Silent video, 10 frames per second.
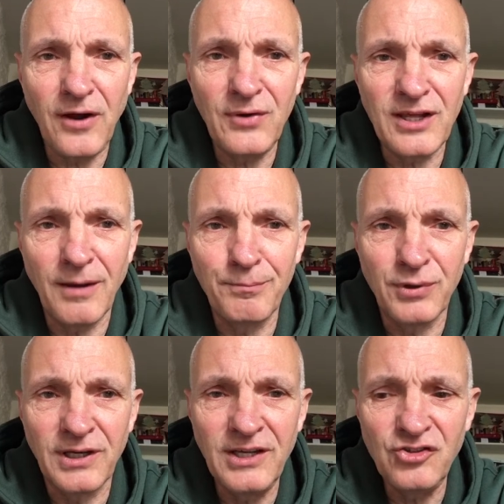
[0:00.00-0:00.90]

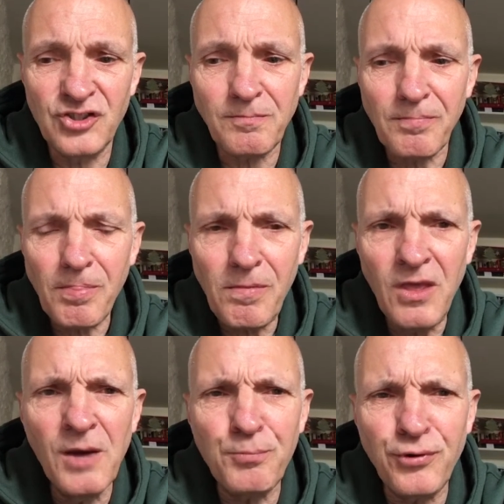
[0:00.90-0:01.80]
companies
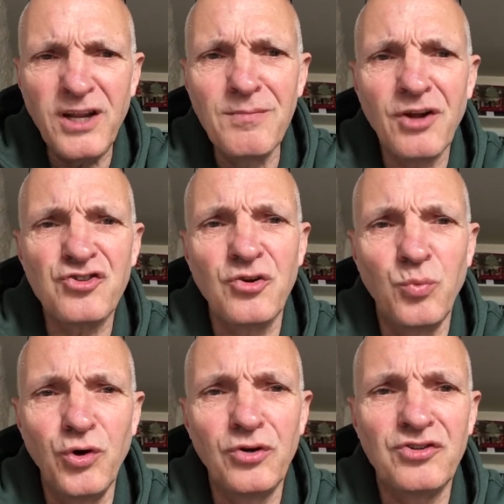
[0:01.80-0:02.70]
had pretty much
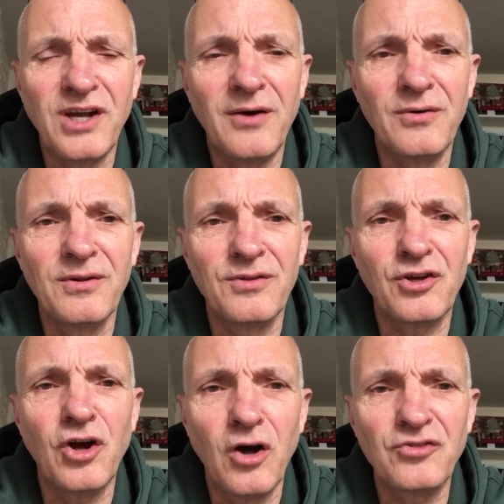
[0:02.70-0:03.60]
worked out the
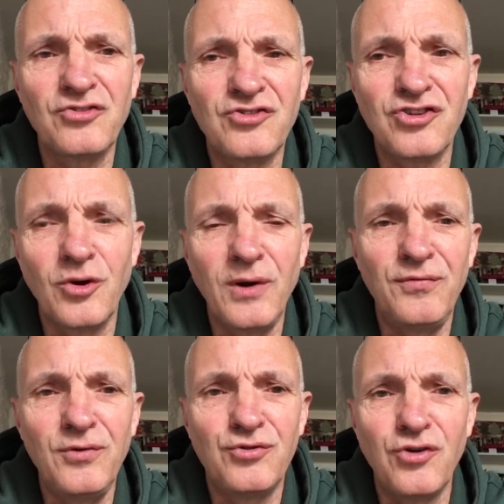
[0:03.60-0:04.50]
costs. So
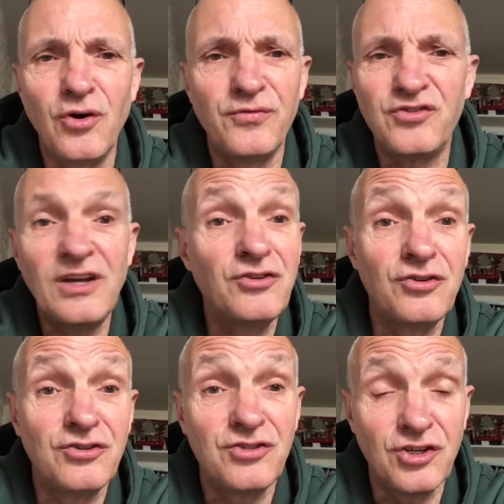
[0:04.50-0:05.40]
if you drove, say, to
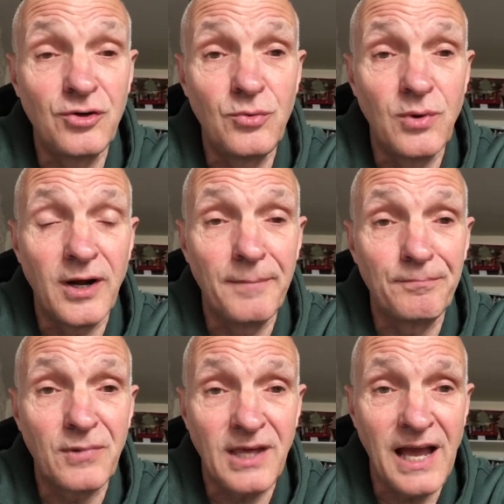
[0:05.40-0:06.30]

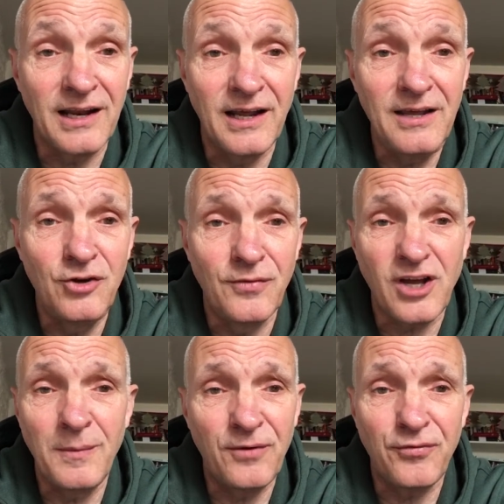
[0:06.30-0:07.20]
Calais, and you were
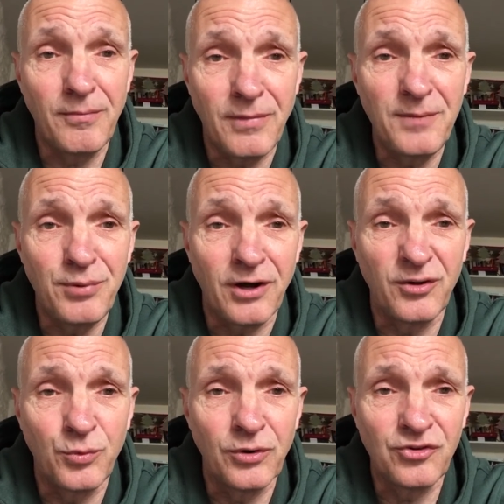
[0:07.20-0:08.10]
coming from my part of
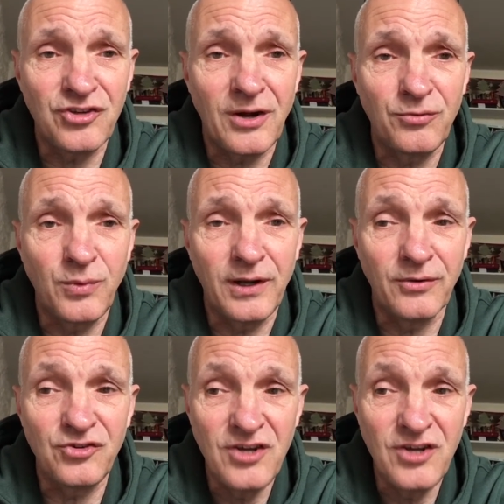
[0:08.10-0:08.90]
the world, South Wales,